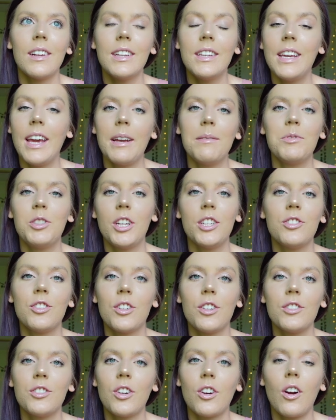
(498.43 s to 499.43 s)
game
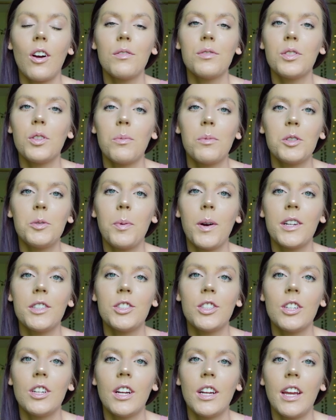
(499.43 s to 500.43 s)
changer, took off so much
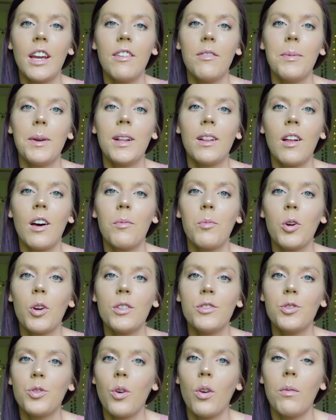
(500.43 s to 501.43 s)
pressure and gave me a lot more
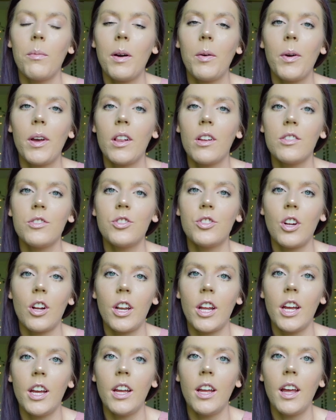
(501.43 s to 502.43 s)
control in my weight loss
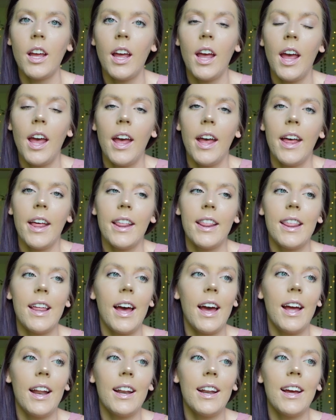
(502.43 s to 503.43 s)
journey.
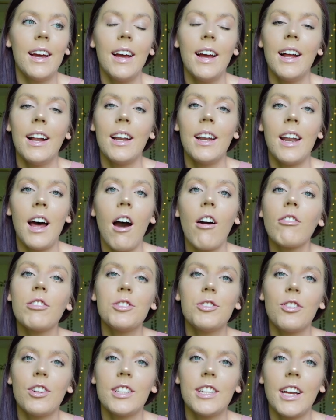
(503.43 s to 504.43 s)
Then not
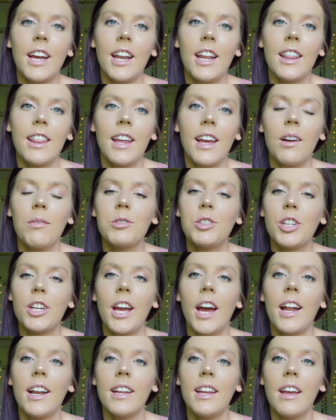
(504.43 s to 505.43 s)
restricting anything, which
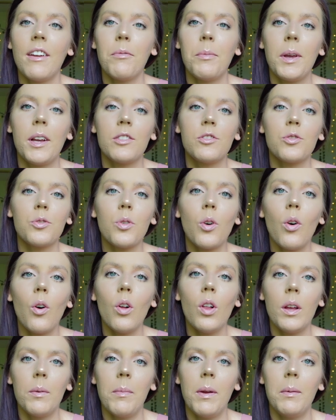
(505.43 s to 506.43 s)
again gave me
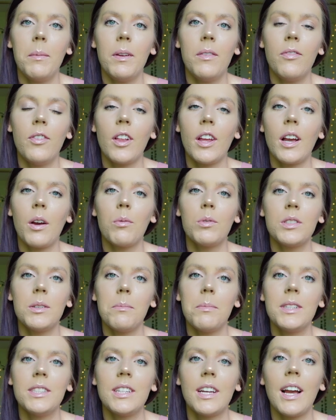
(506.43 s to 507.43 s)
control. It made me feel like I
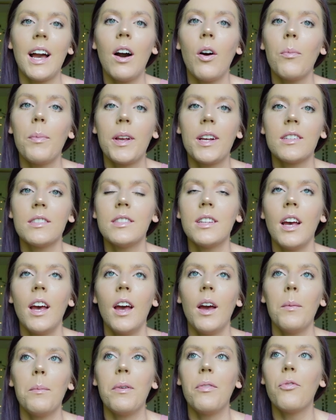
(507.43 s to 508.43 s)
wasn't missing out, because
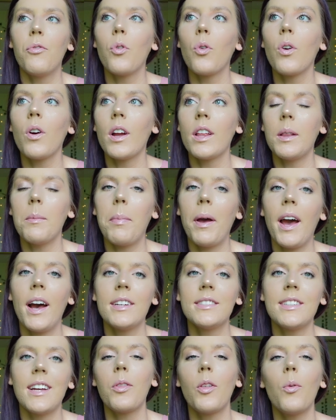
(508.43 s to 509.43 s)
before in the
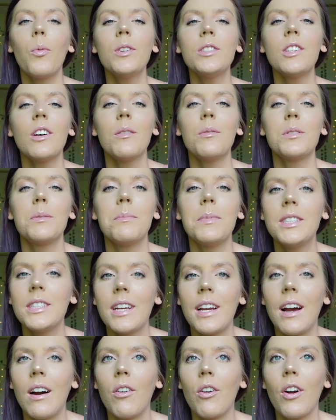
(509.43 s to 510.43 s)
past, I always thought I was
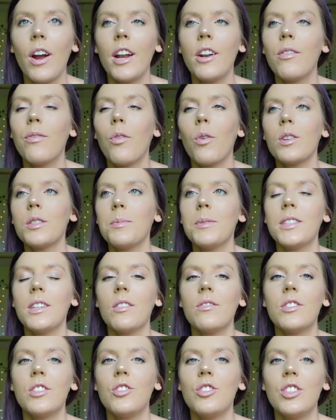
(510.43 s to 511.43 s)
missing out or had to force
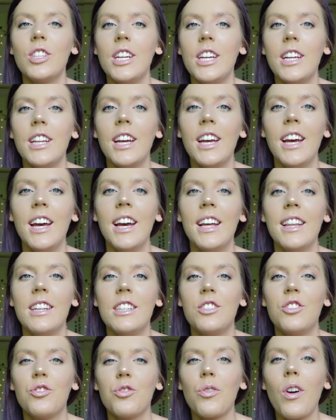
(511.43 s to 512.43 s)
myself to just eat
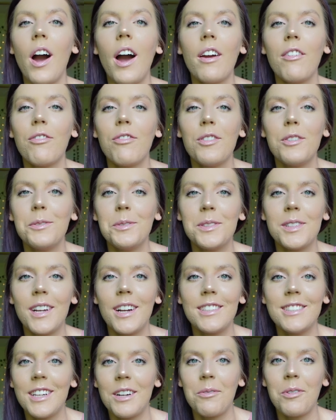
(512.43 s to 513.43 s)
these dry foods that
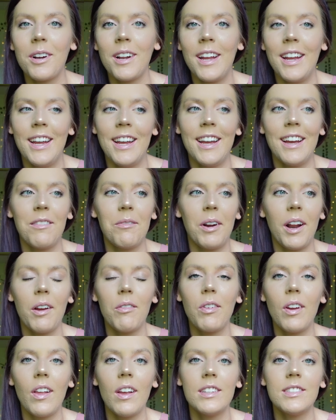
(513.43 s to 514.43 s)
I didn't want to eat. And when I
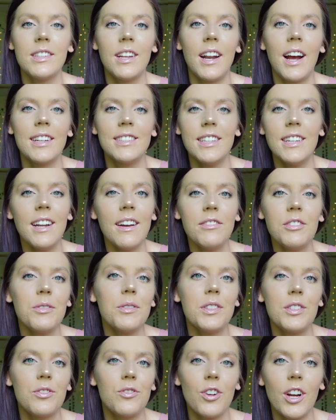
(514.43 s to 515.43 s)
realized that I didn't have to
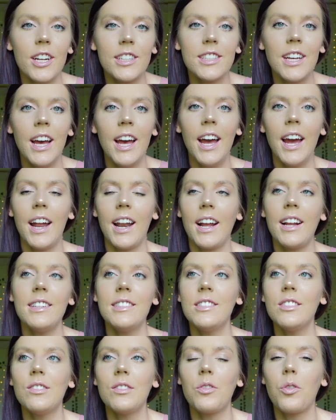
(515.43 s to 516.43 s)
restrict and I could
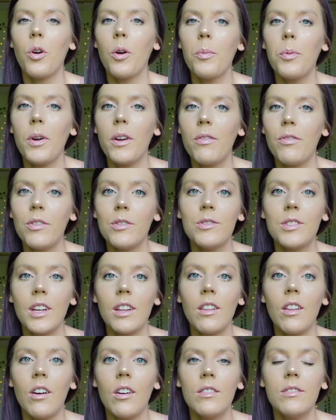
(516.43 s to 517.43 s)
still incorporate foods I
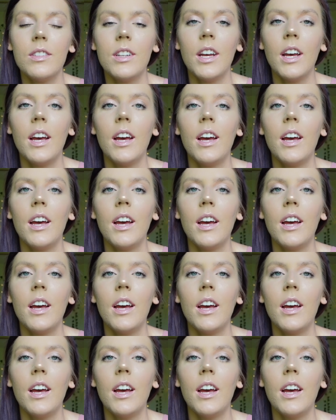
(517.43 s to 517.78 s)
loved,